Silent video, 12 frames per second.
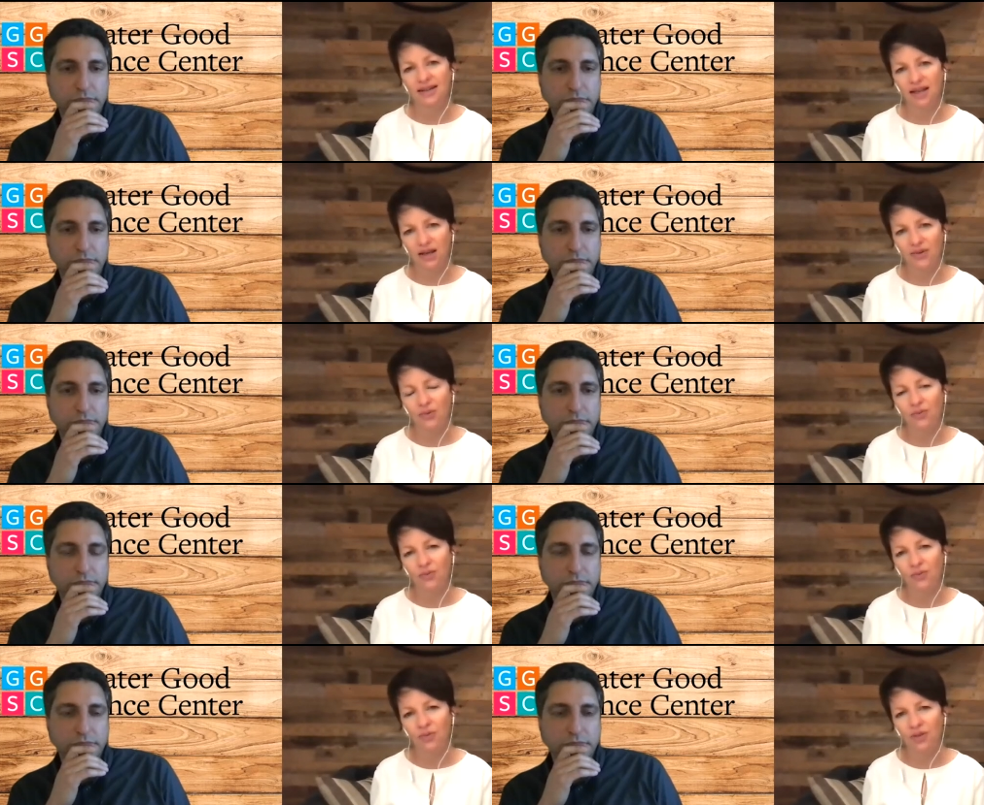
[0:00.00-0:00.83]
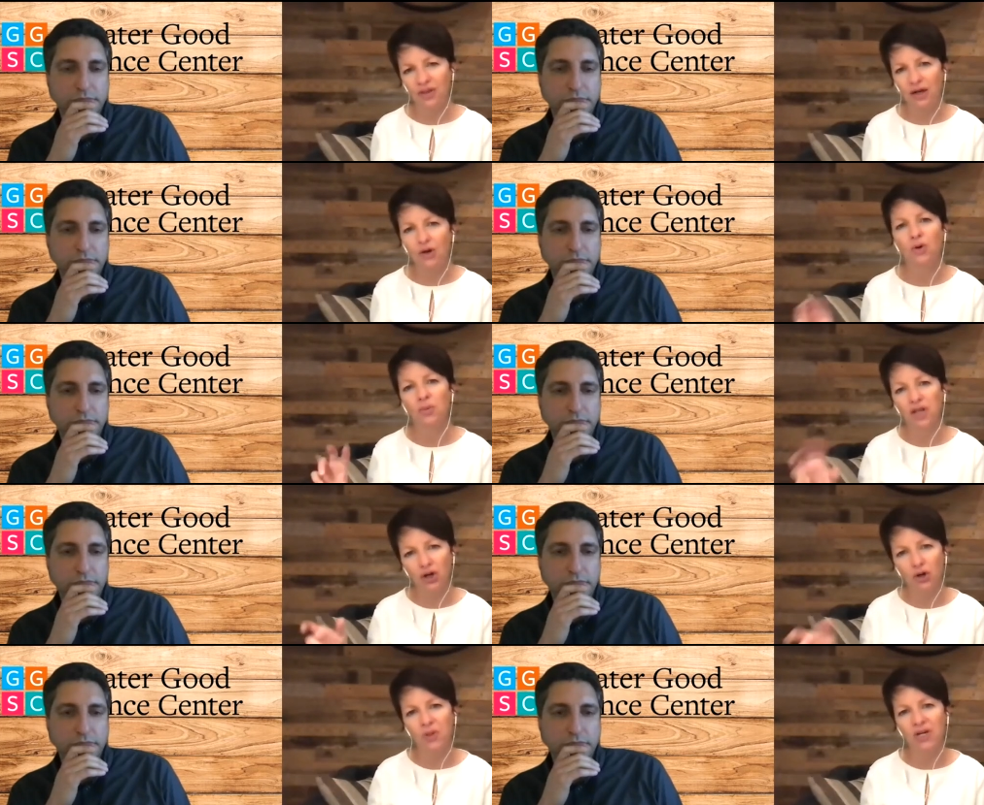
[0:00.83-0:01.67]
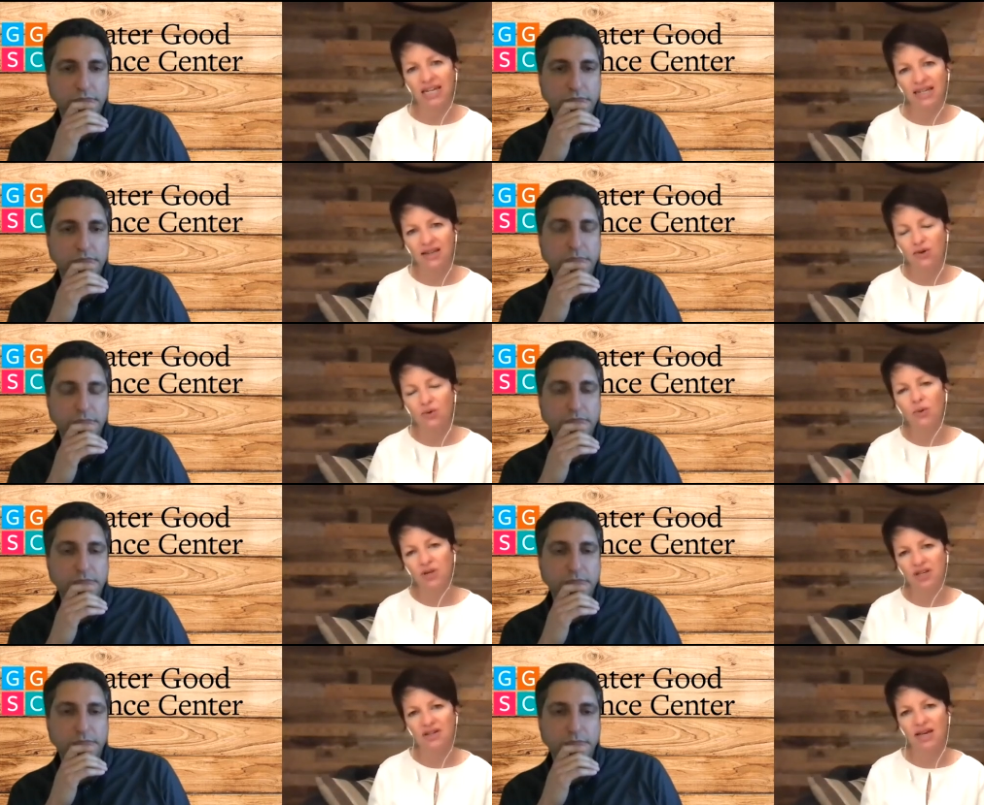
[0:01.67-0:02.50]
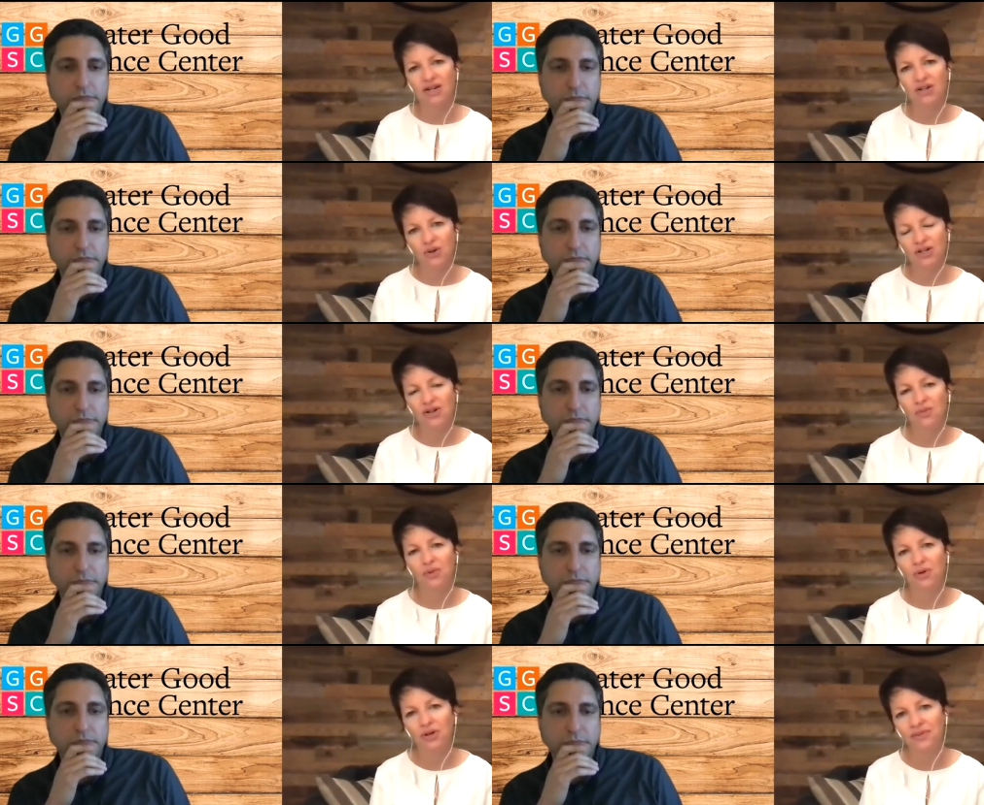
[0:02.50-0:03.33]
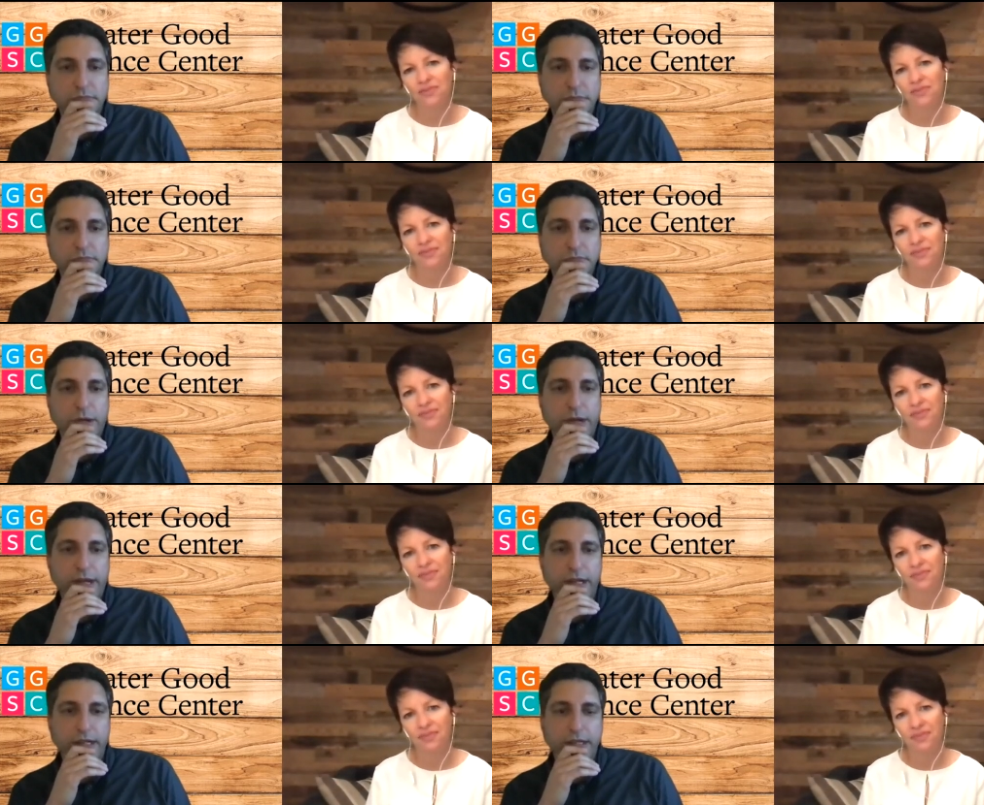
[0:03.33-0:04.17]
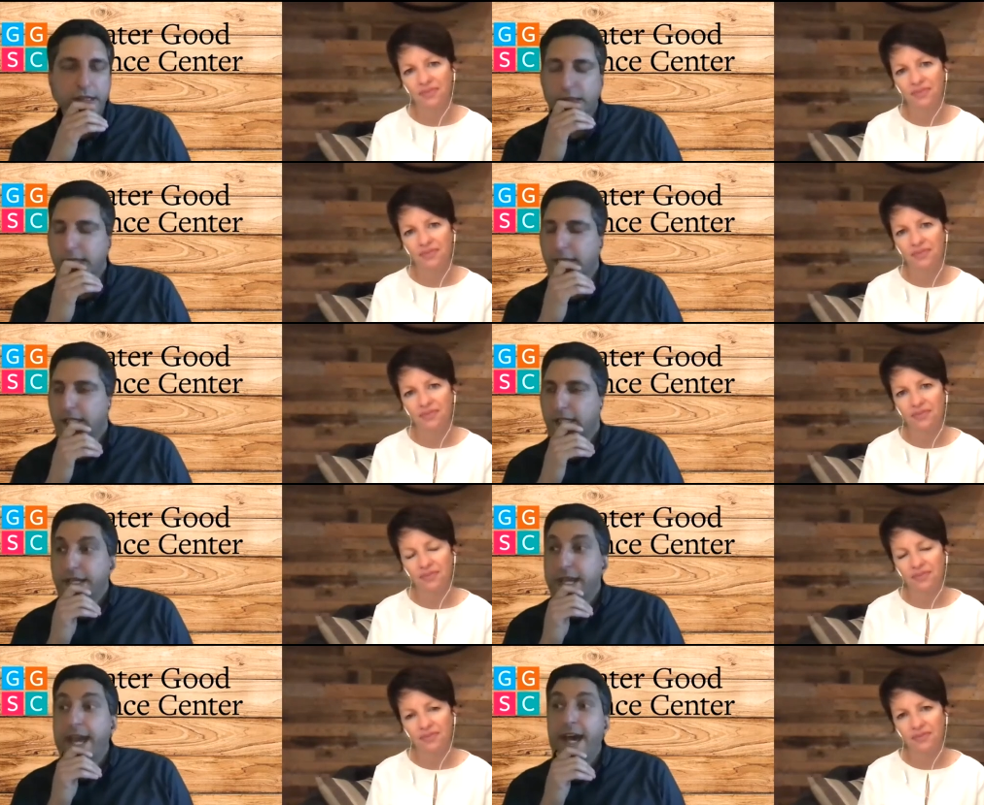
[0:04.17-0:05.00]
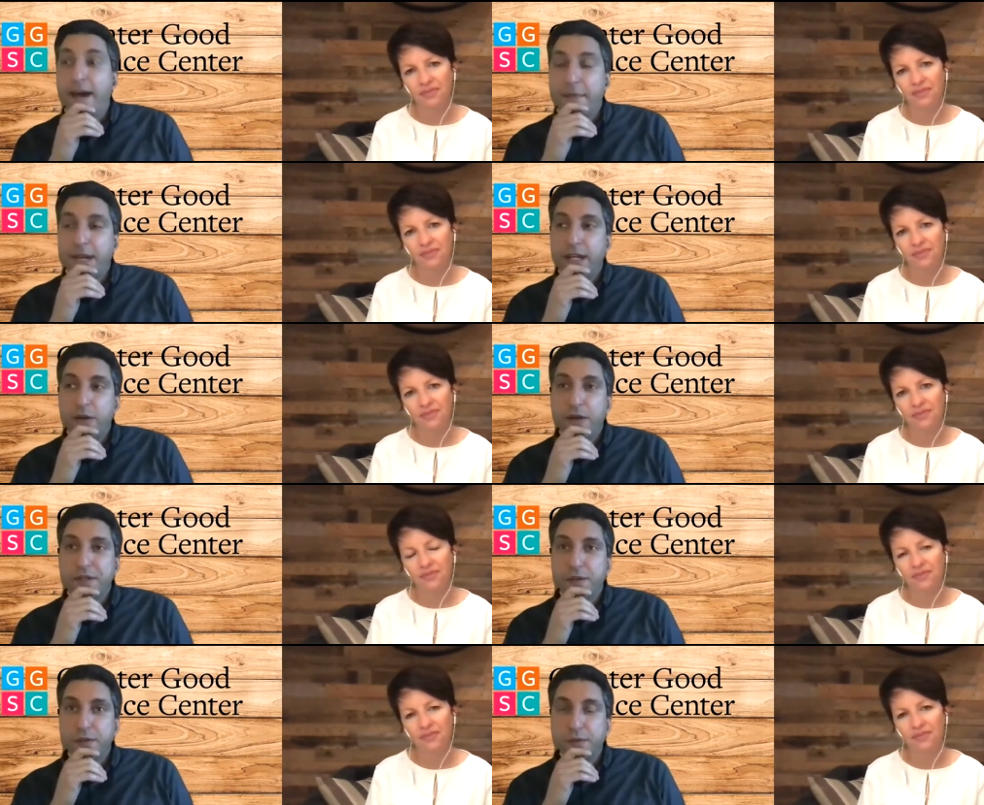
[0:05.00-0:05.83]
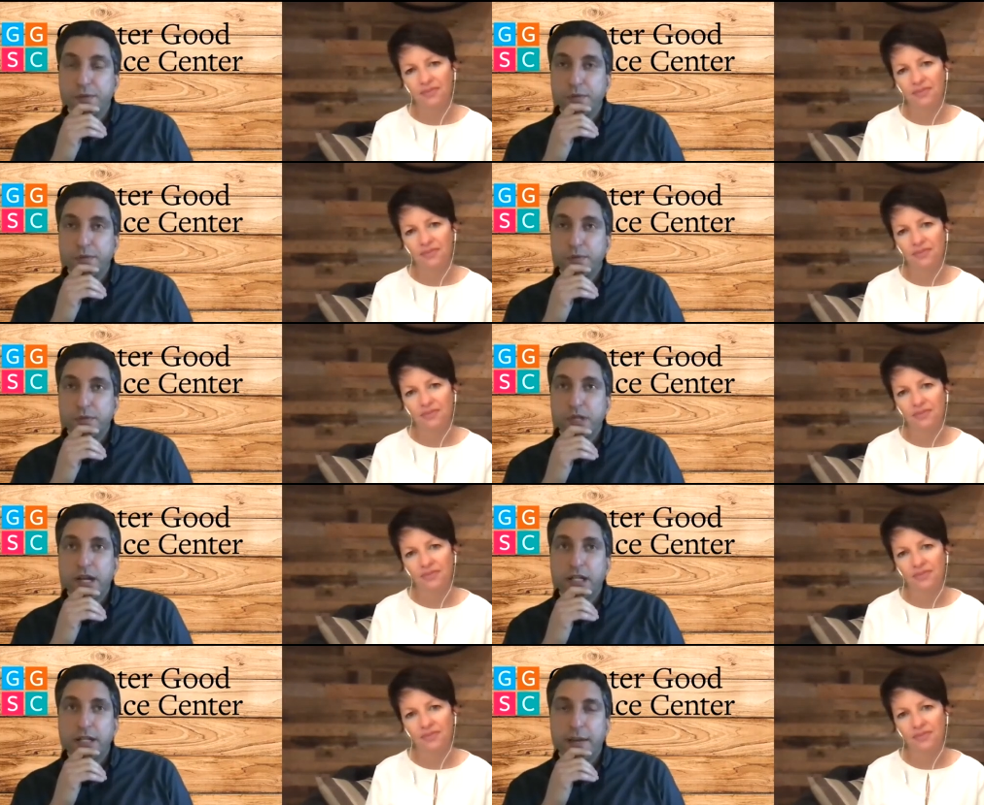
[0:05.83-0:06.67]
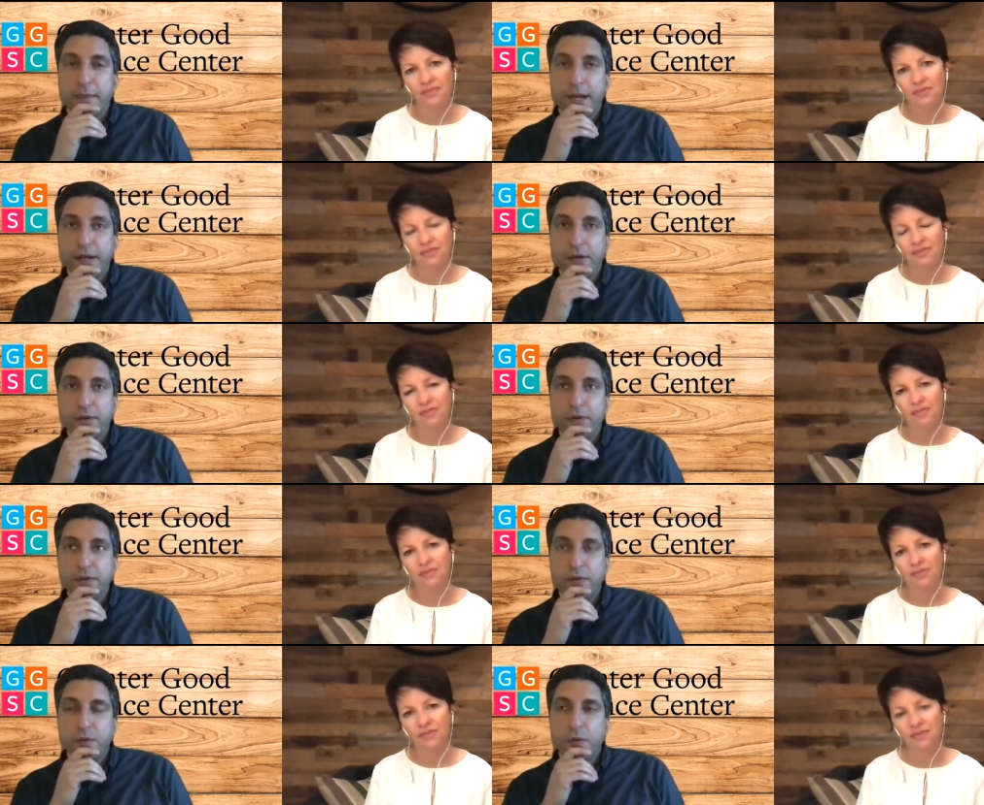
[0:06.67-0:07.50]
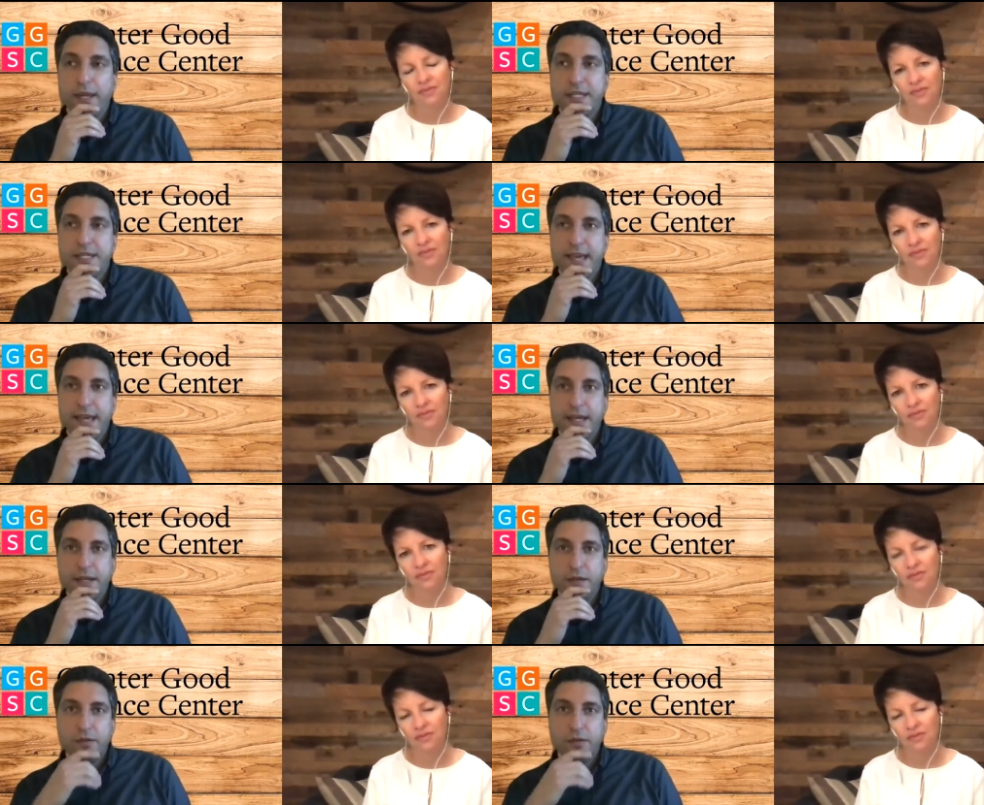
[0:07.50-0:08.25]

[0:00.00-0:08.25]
Speaker 1: they there will be an opening, there will be a saturation point.
Speaker 2: Right. Yeah, I mean, and you also talk a lot about ways that